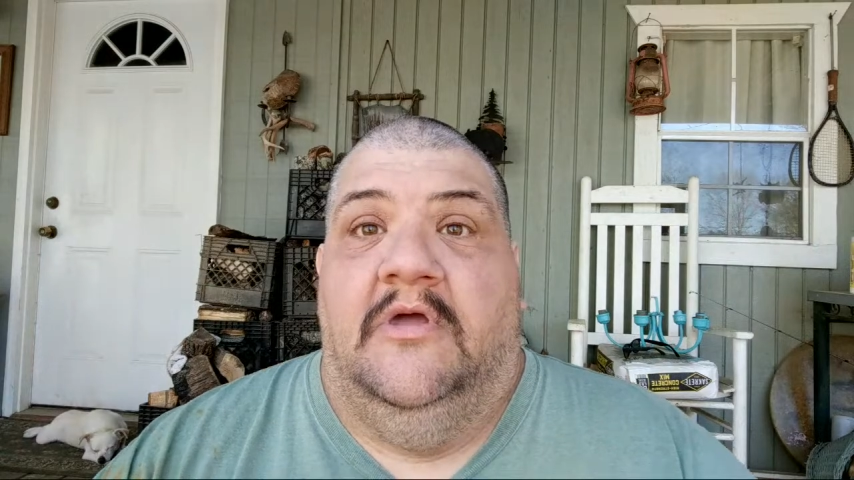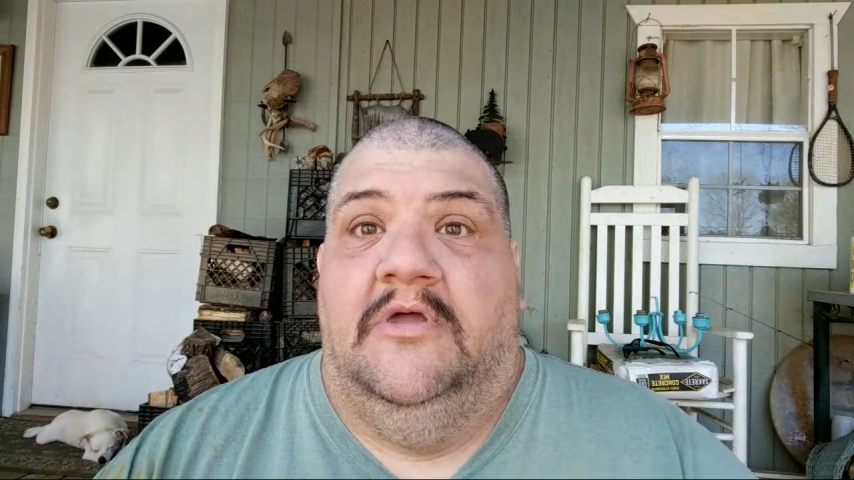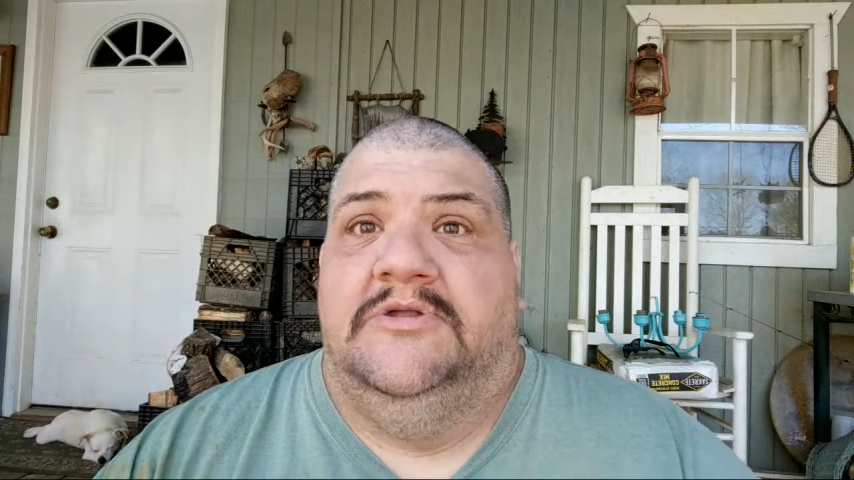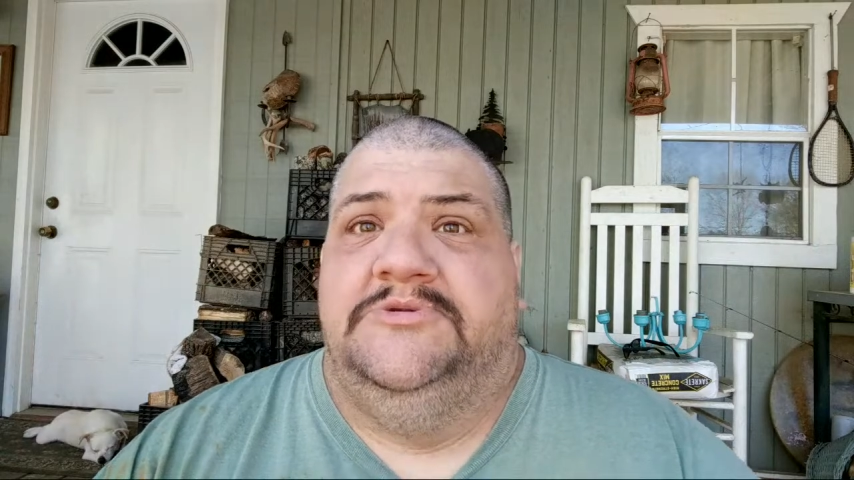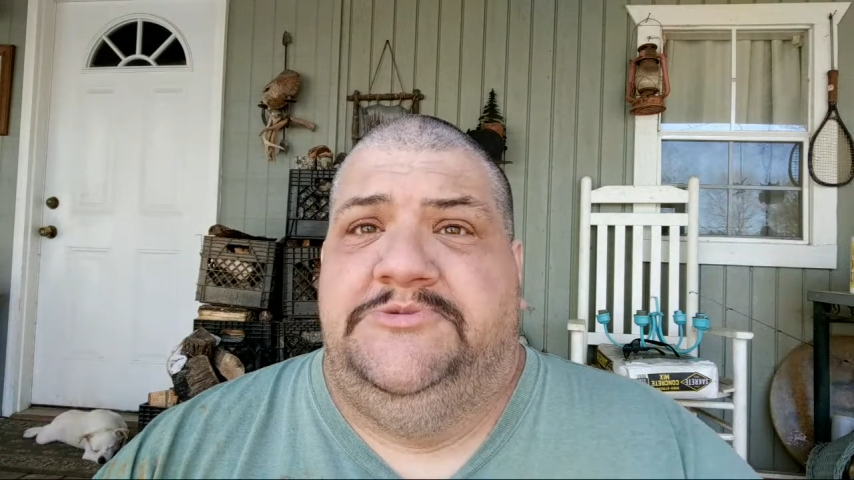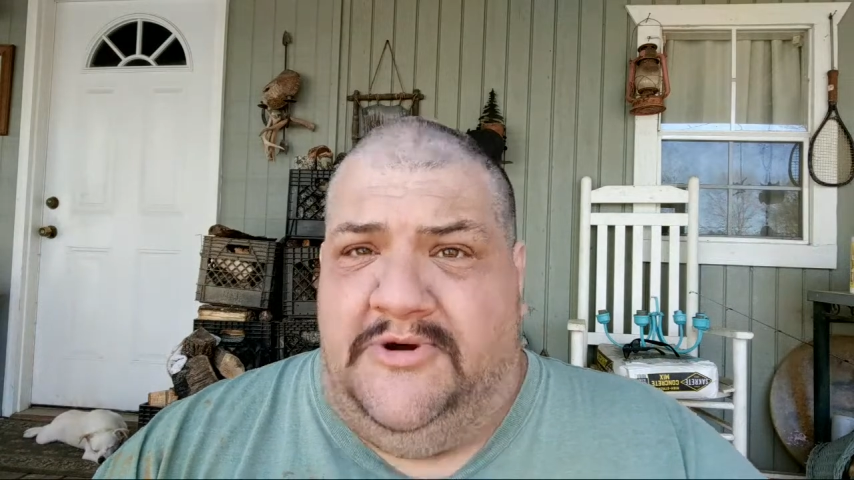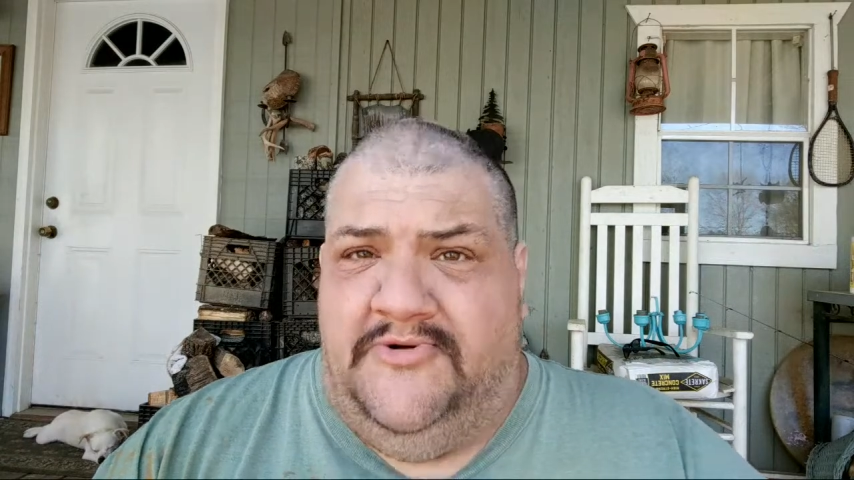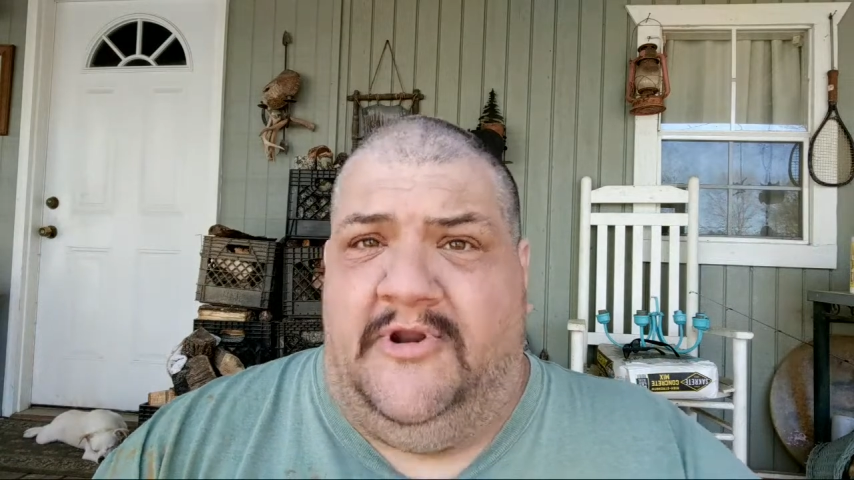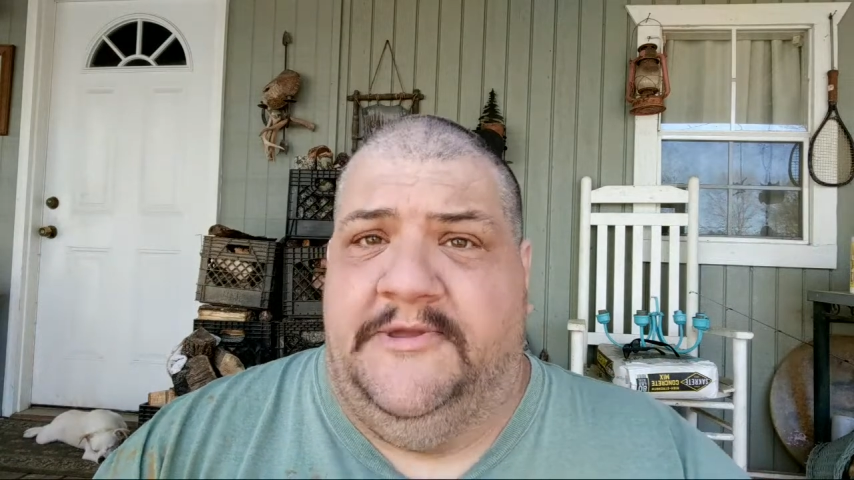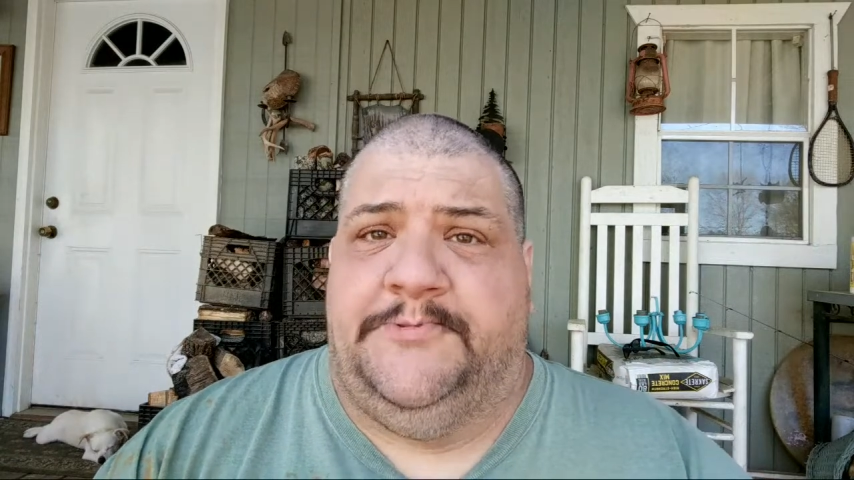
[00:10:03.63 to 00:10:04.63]

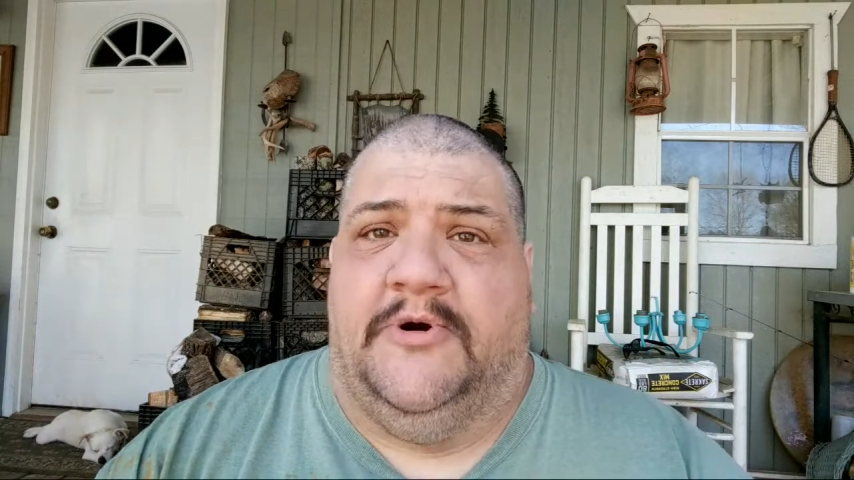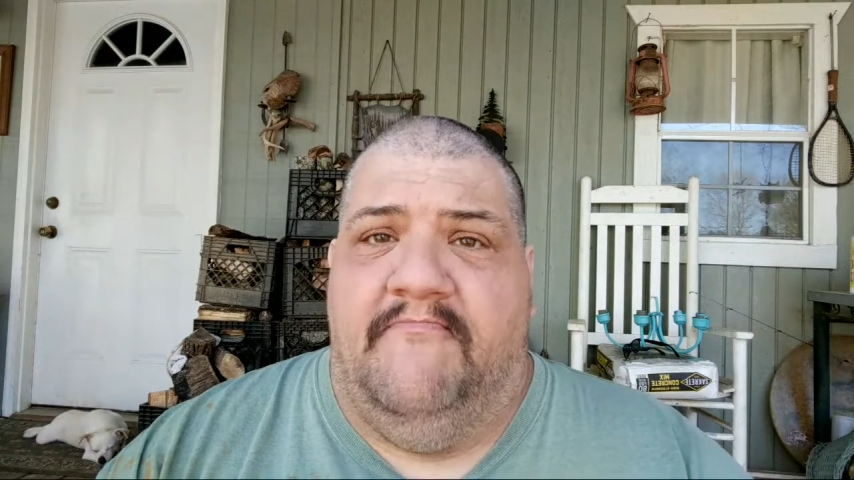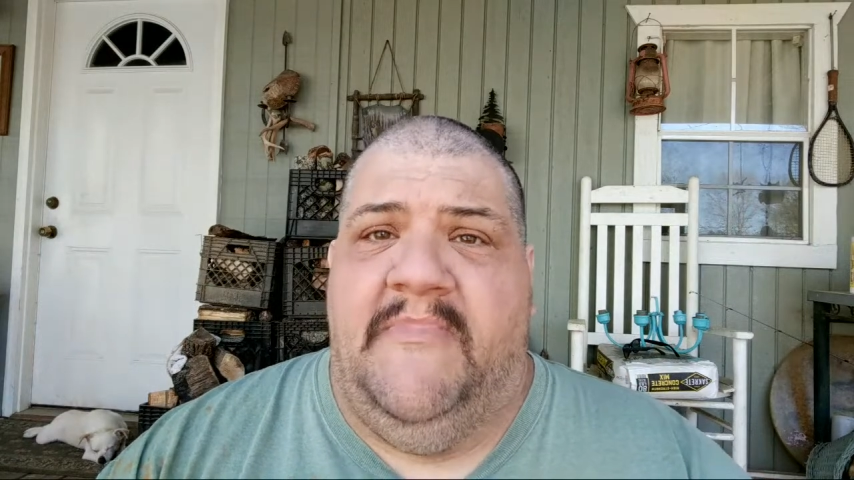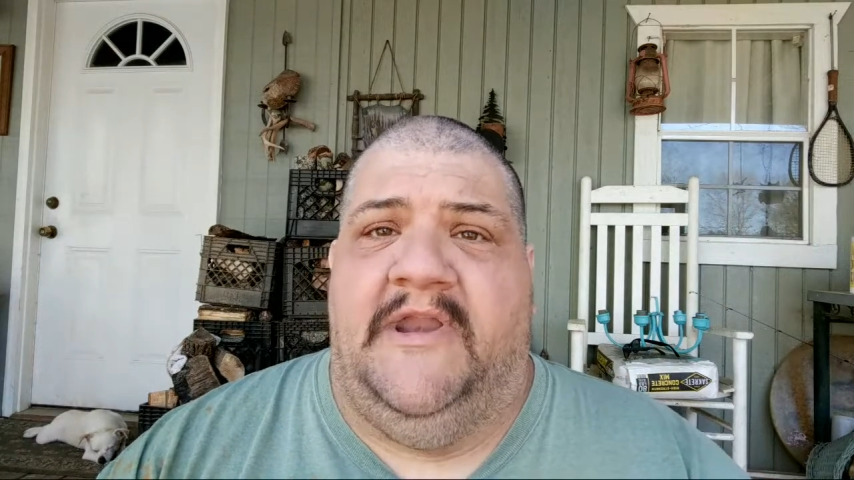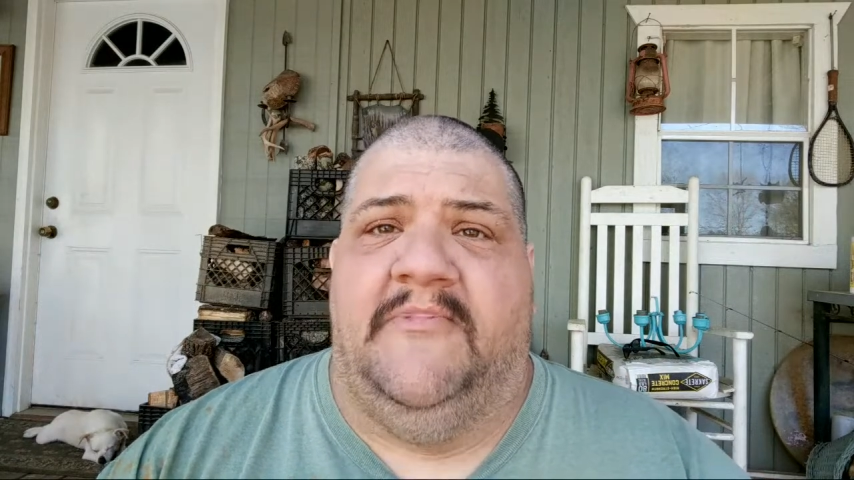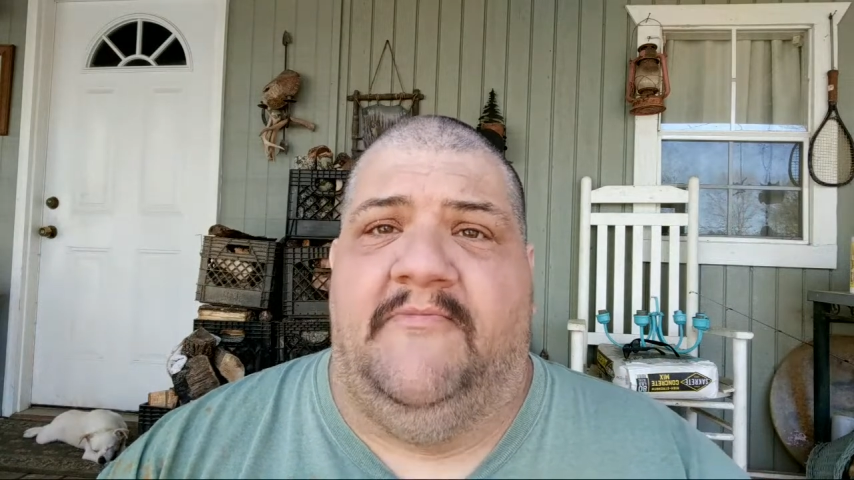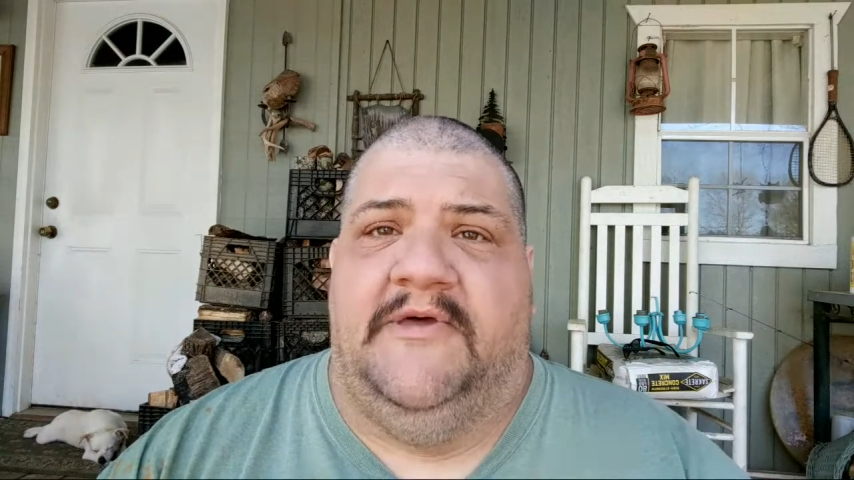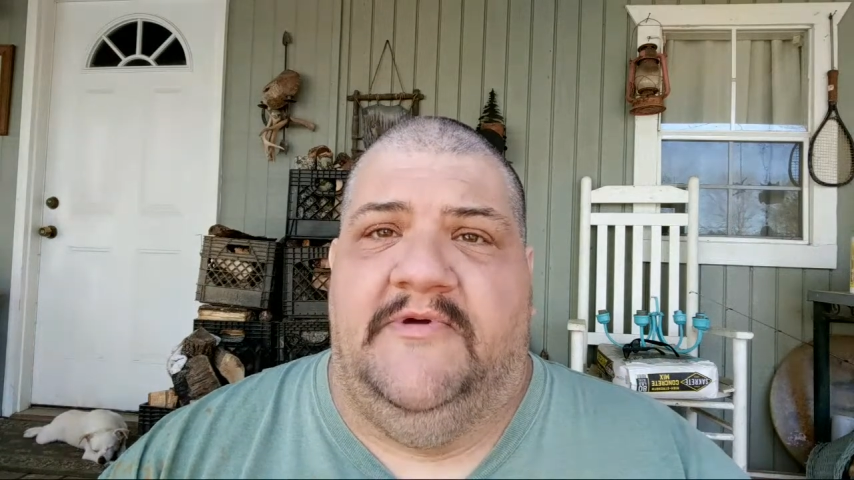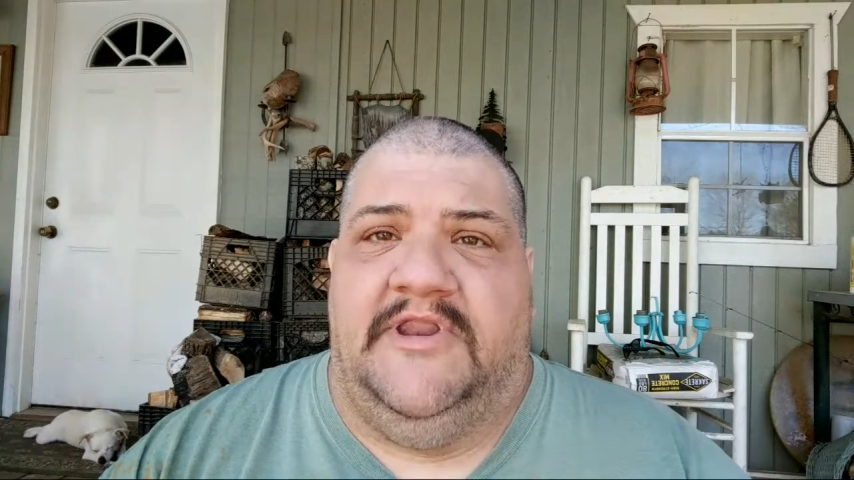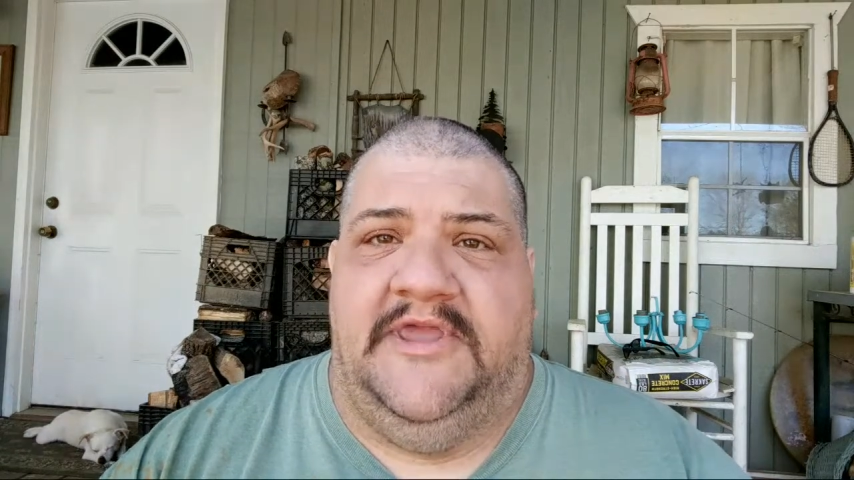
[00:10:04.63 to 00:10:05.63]
generally for a minimum
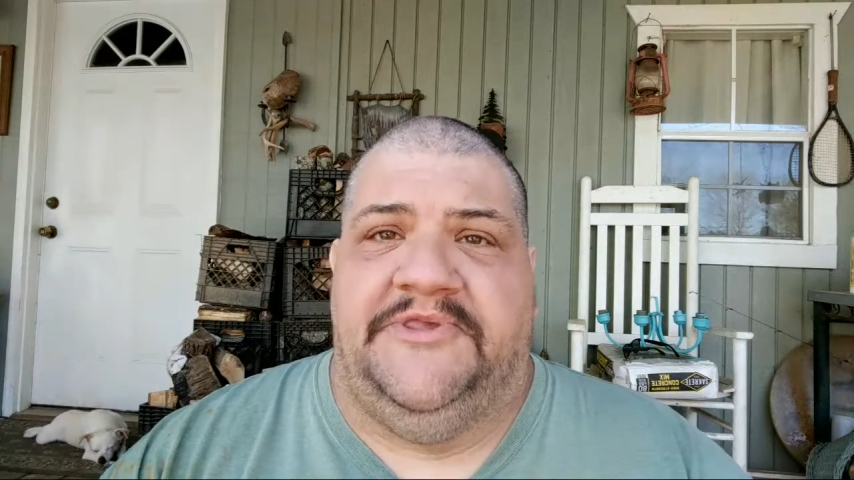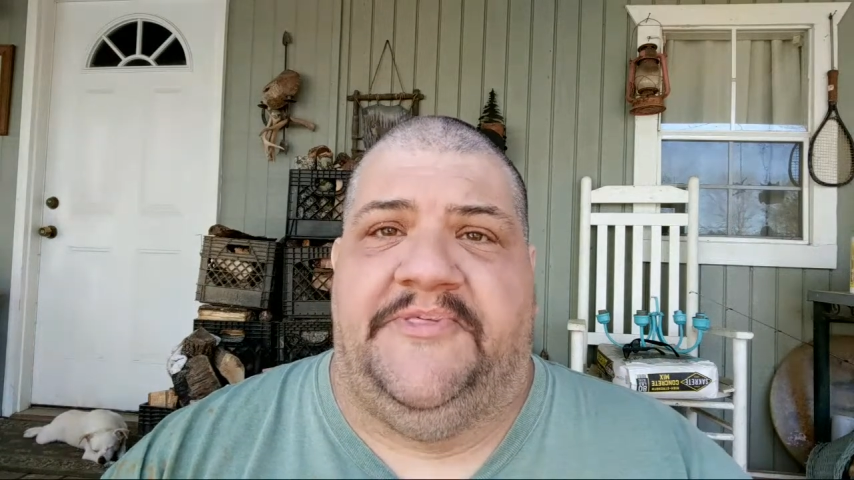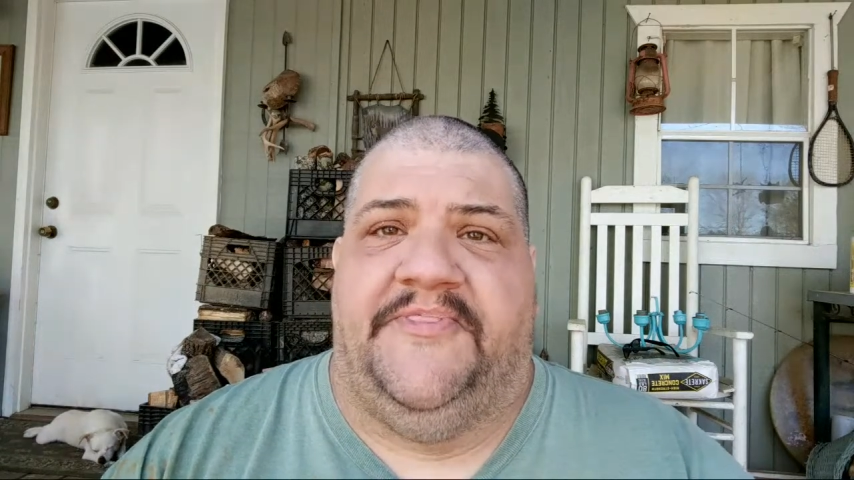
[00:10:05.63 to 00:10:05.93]
of at least